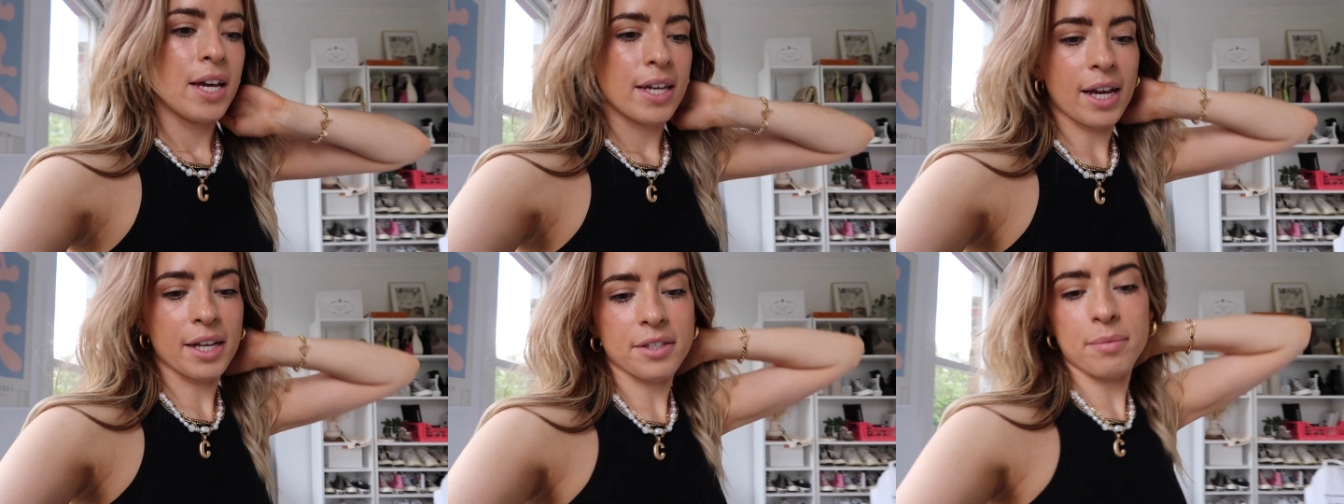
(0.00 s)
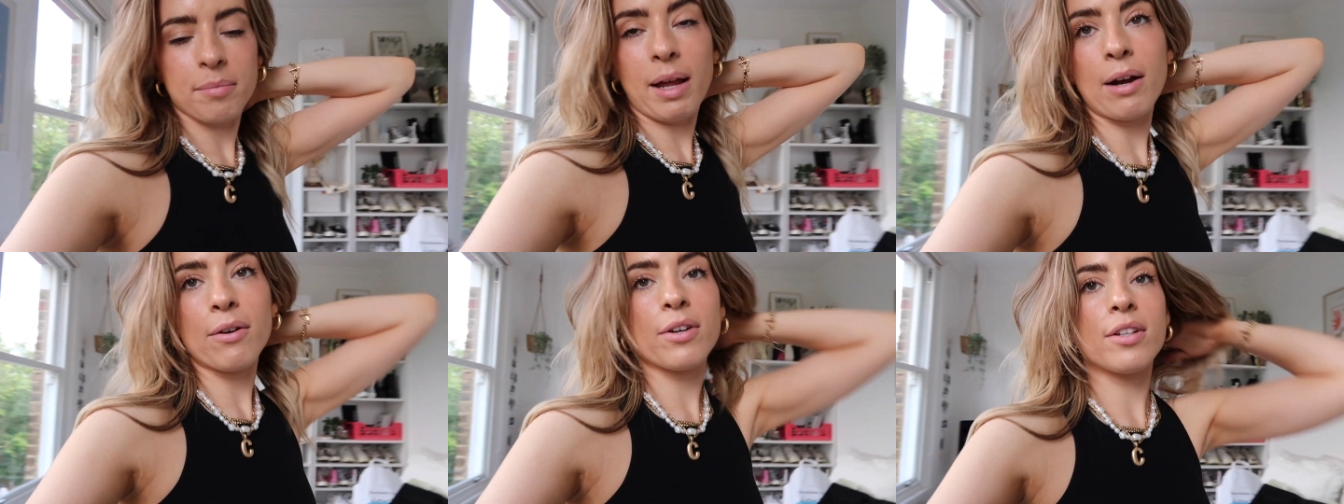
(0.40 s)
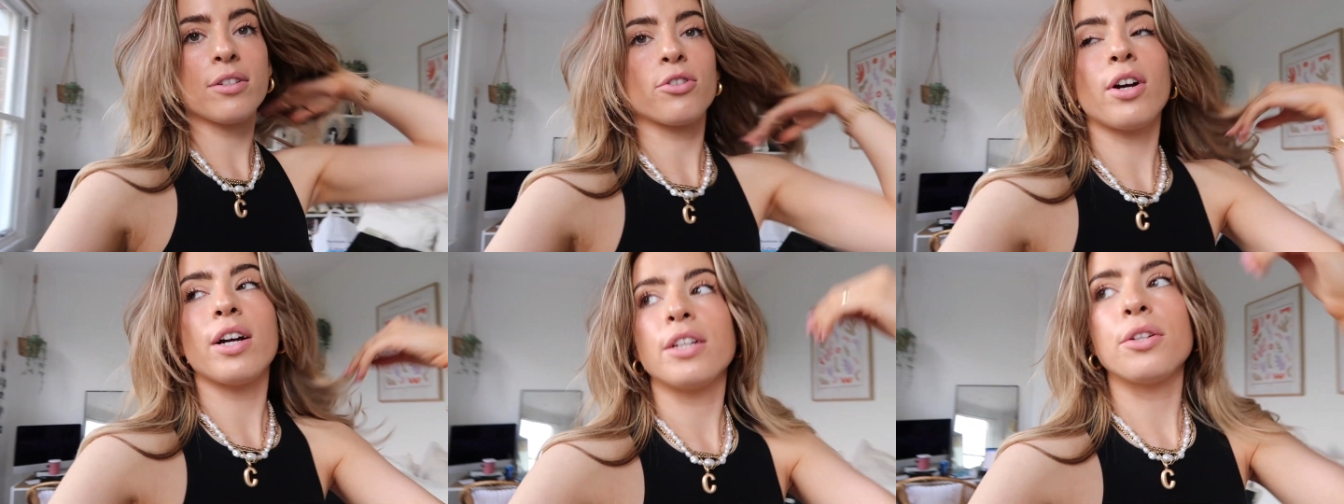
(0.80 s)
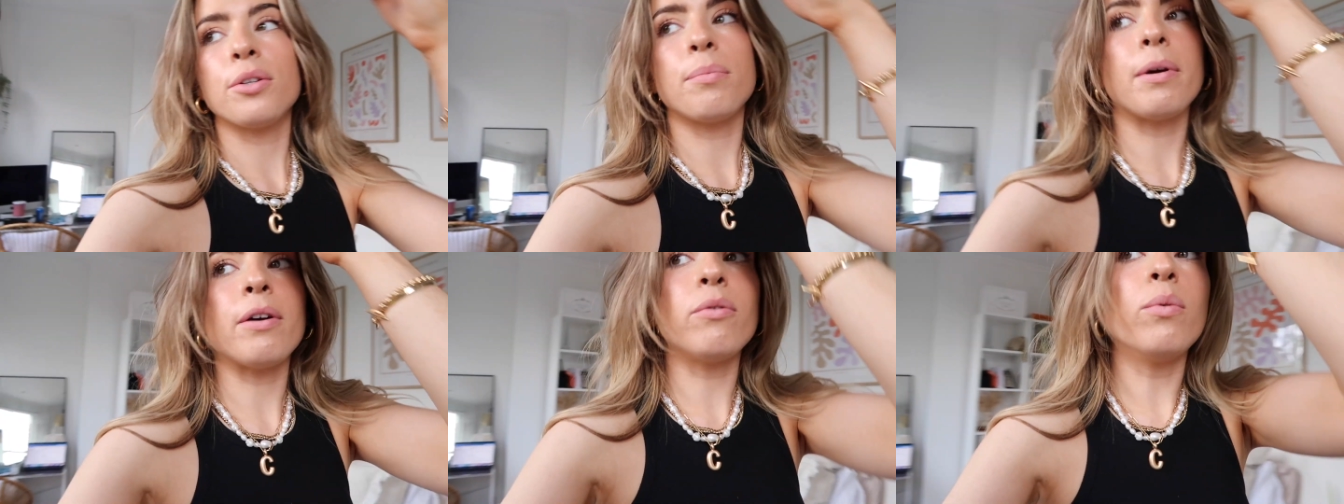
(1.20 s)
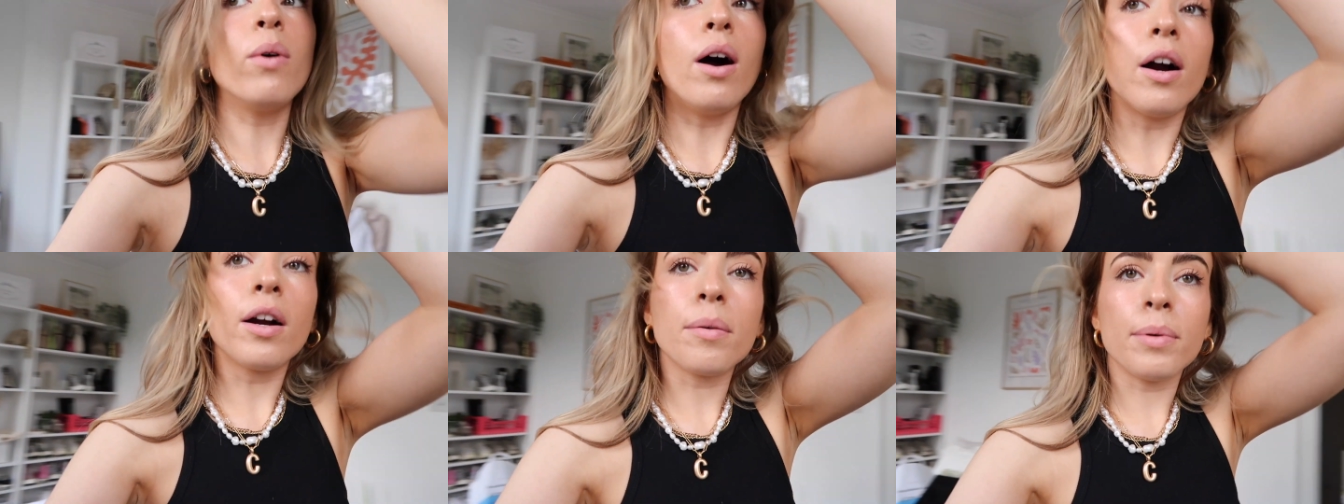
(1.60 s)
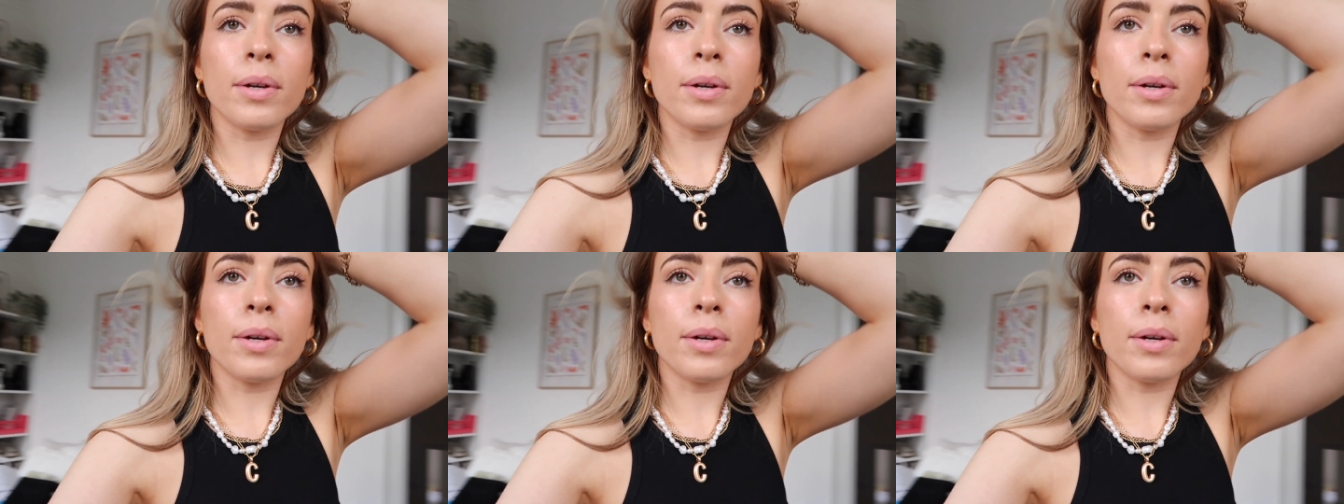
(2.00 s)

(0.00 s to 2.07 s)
Yeah, so I'm now going to try and do a bit of work